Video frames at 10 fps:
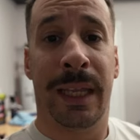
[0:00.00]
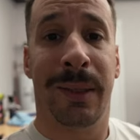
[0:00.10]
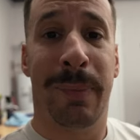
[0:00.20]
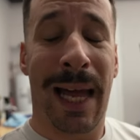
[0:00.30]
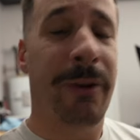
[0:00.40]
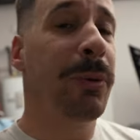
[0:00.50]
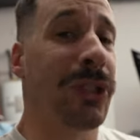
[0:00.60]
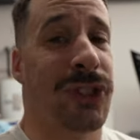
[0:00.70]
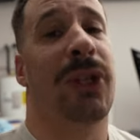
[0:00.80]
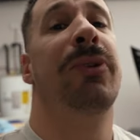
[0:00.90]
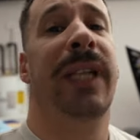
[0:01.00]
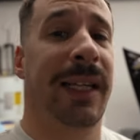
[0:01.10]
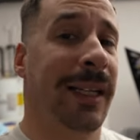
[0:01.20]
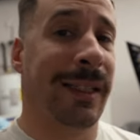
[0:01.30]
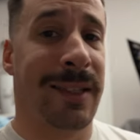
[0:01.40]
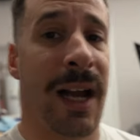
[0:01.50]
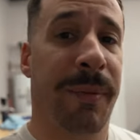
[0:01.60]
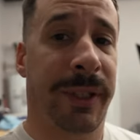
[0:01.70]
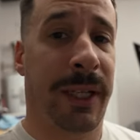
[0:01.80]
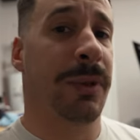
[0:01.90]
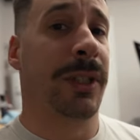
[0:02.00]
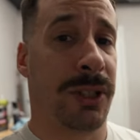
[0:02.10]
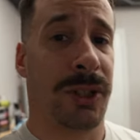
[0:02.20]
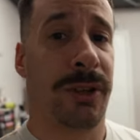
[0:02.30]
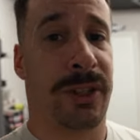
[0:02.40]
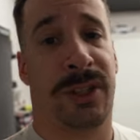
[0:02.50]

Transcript: The battery was so dead at the time that they went to start